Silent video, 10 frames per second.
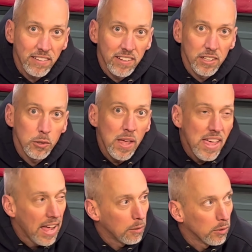to you
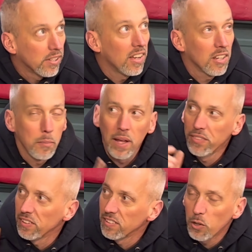and we'll talk about
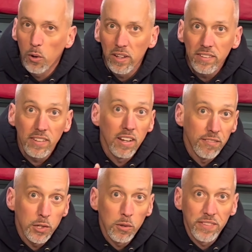this hoist and a
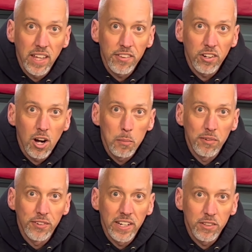few of the other Harbor
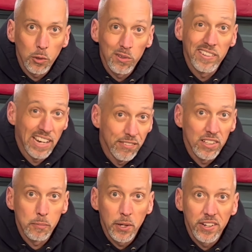Freight tools that I have
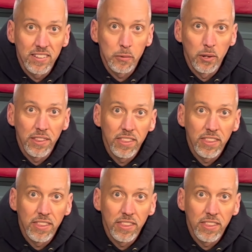experience with.